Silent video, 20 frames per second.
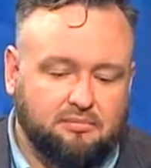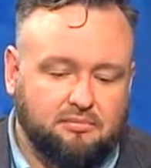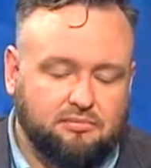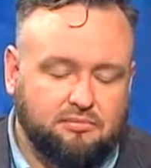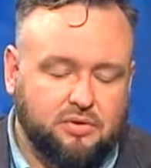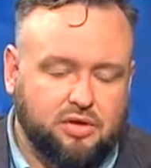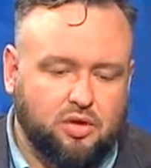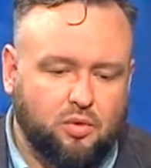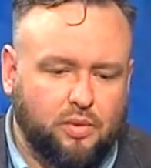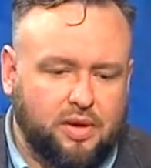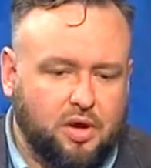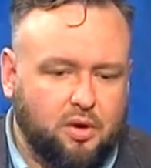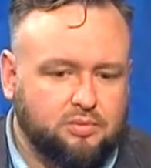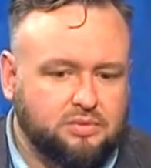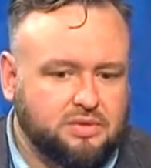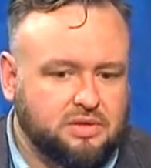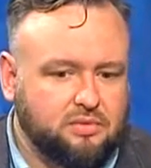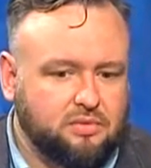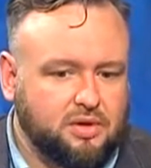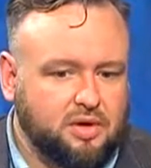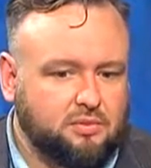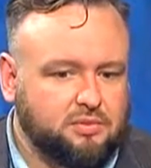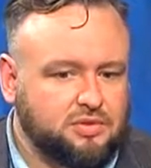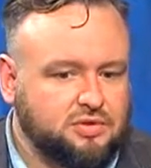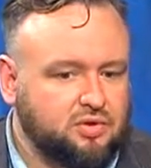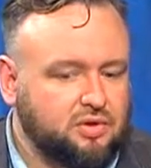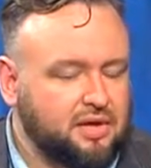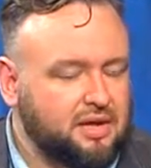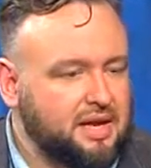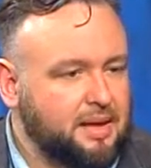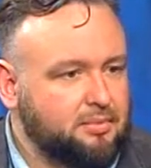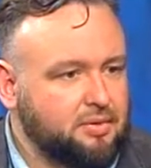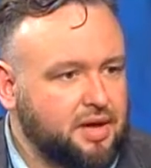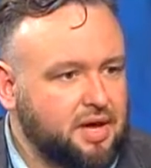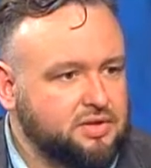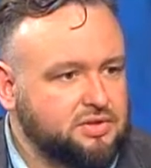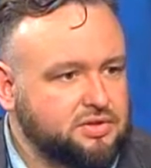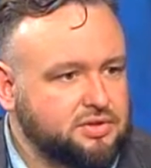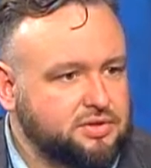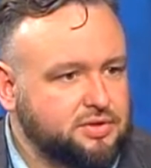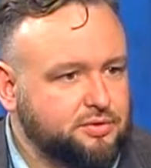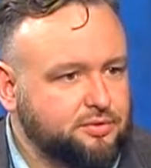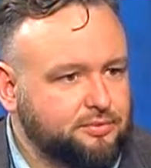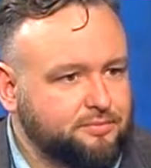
we hope to start getting applications soon.